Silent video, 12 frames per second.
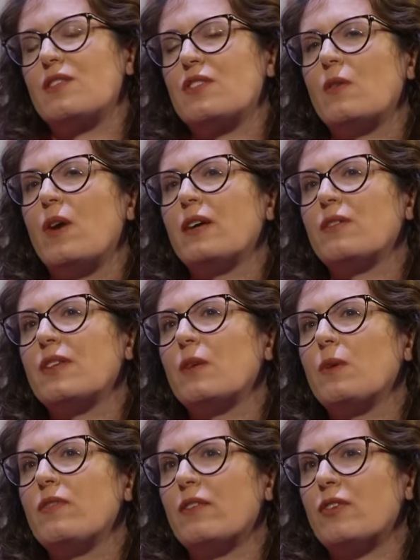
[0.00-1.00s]
So, I don't think
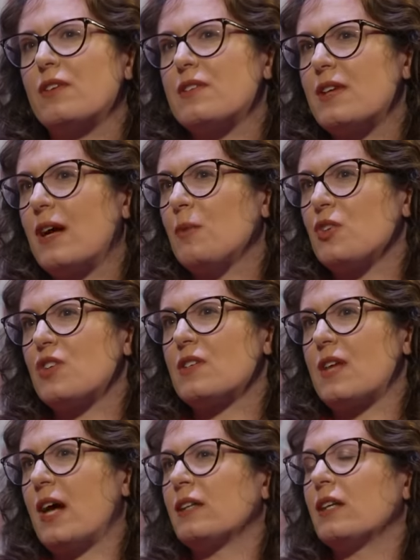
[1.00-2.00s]
we've ever established
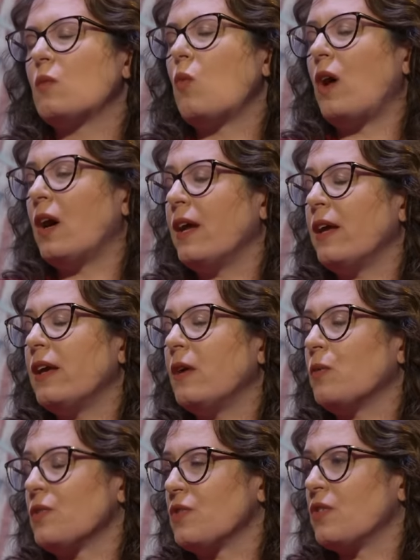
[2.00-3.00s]
exactly why he
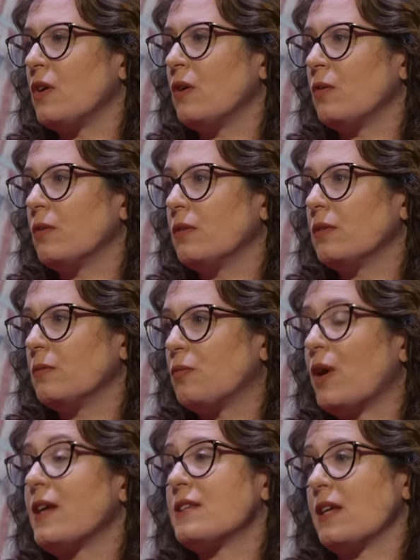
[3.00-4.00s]
was so
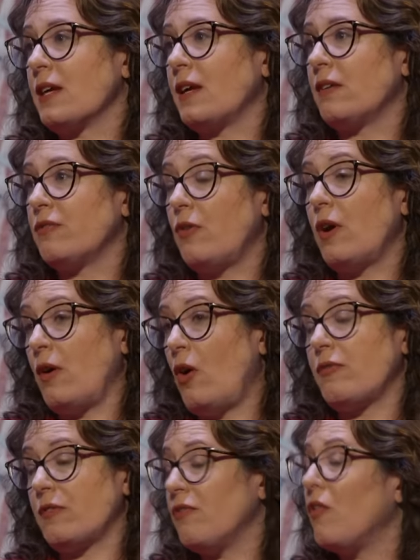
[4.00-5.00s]
praising and fa-
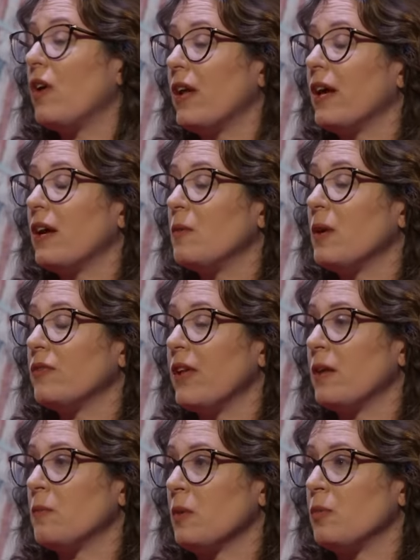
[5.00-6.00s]
often fawning about
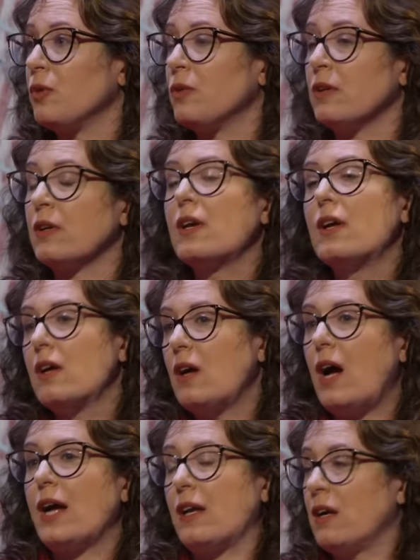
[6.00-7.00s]
Vladimir Putin.
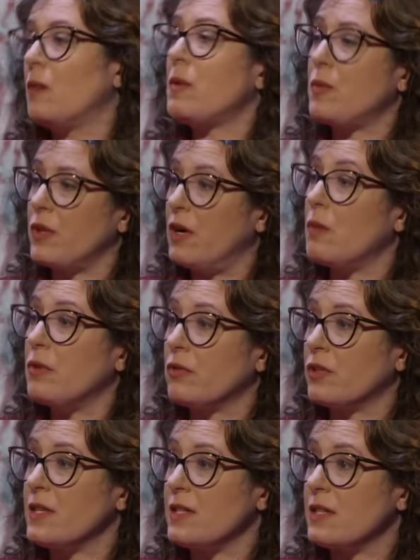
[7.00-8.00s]
I can come up with a couple
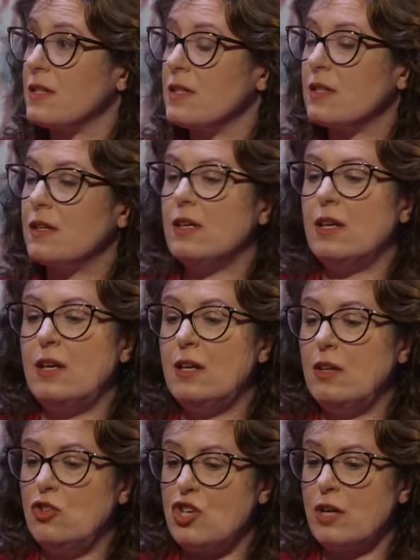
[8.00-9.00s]
of reasons.
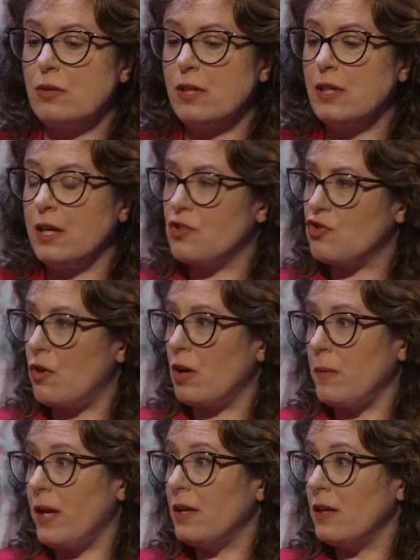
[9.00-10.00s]
He generally likes
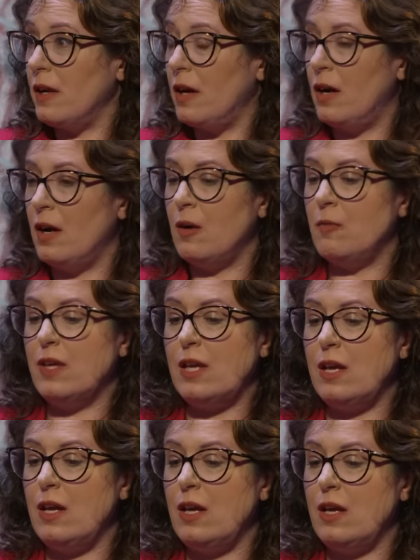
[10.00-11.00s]
strongmen. Um,
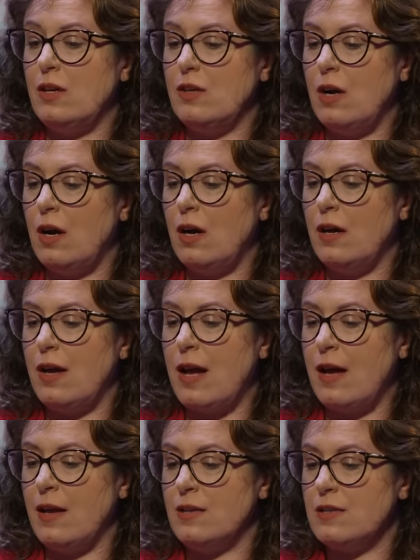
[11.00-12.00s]
he uh,
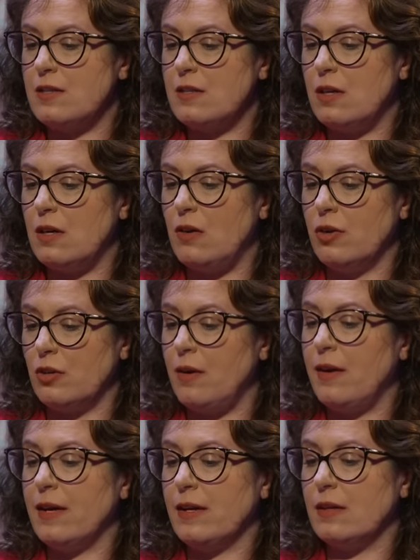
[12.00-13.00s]
has
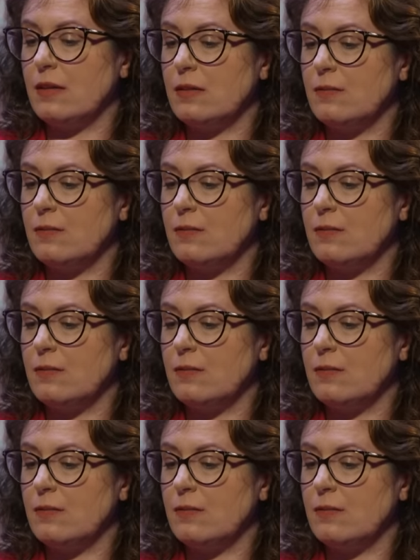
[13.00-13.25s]
autocratic